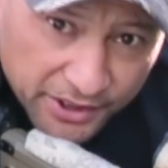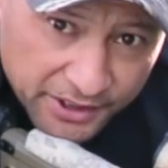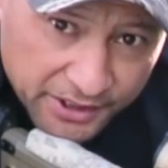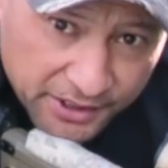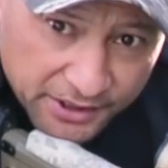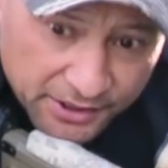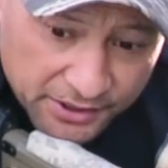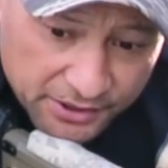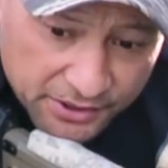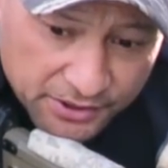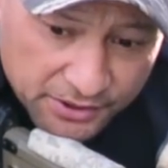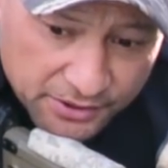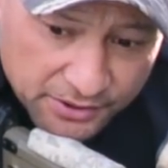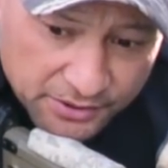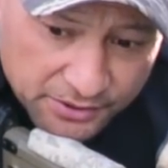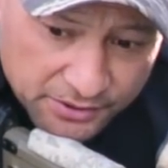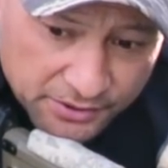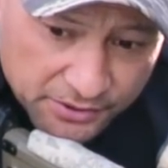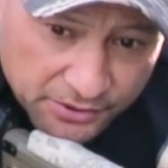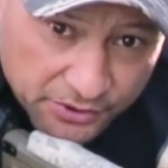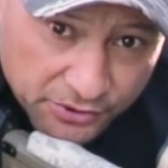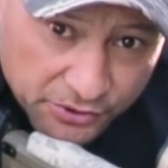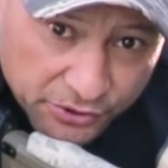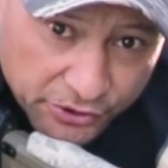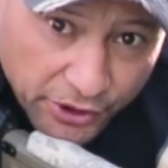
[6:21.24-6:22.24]
I
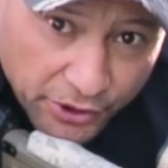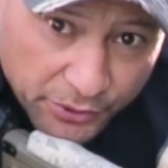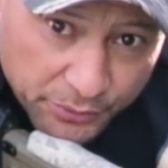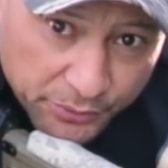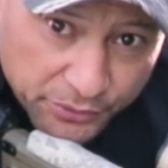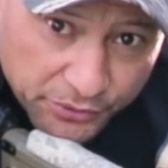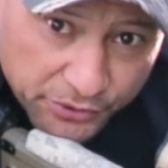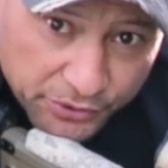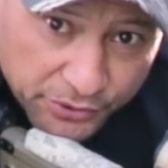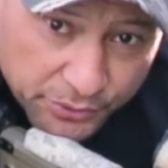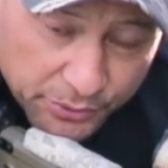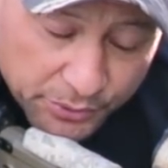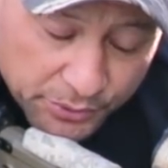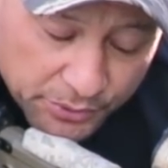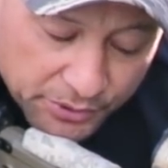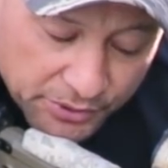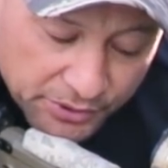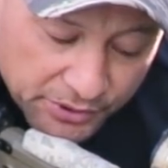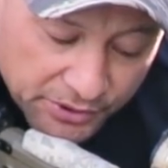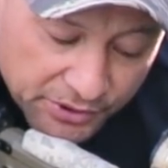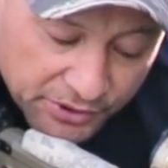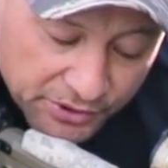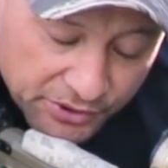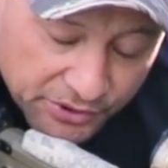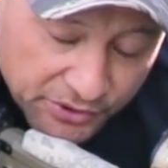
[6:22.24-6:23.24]
don't do
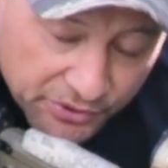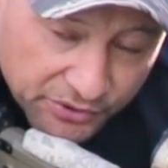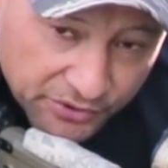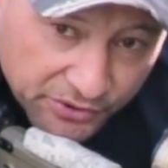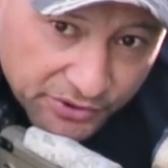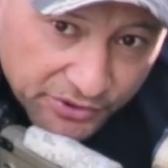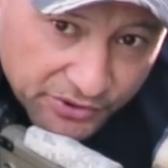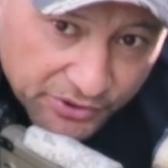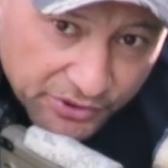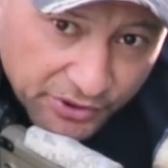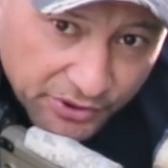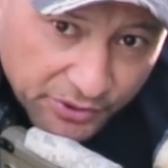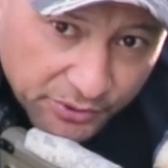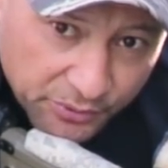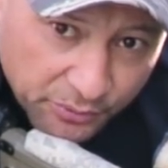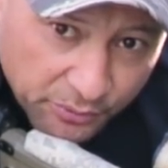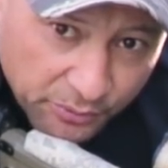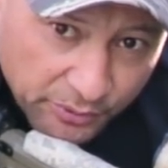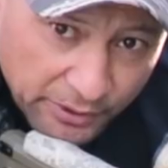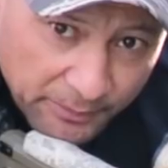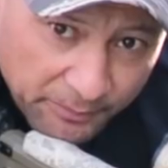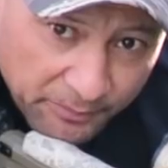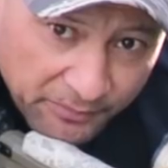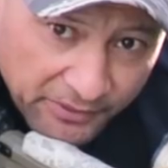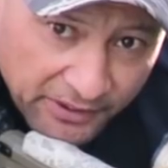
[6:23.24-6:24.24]
is I don't
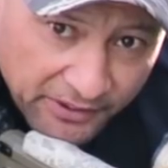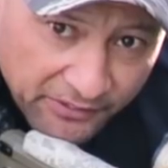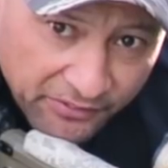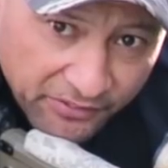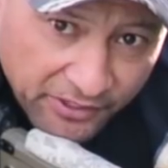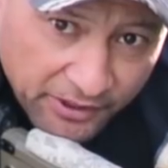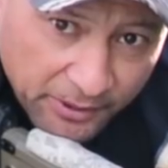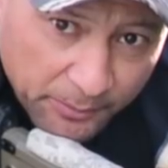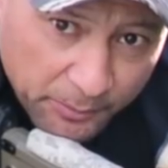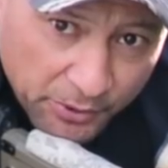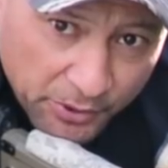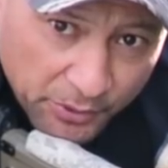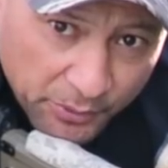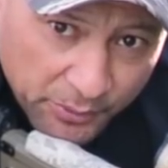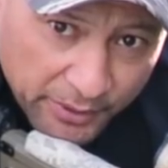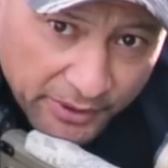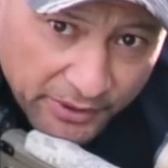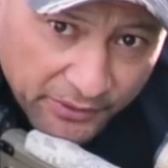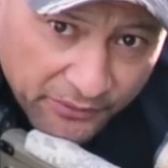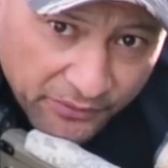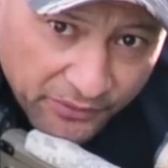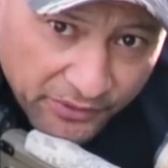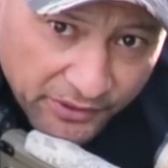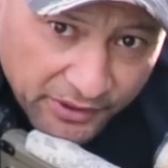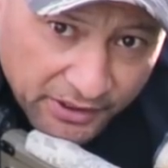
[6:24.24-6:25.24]
wrap that thumb
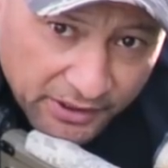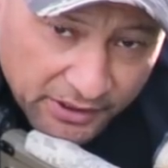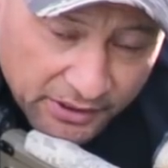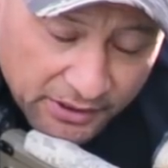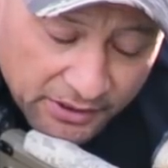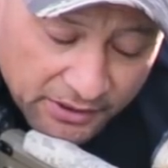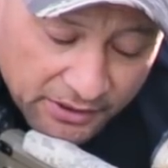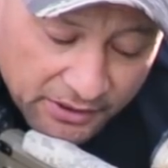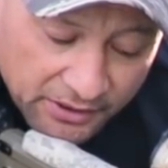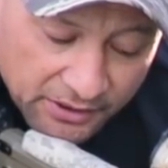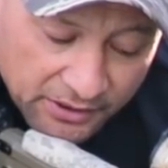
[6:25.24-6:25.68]
around there,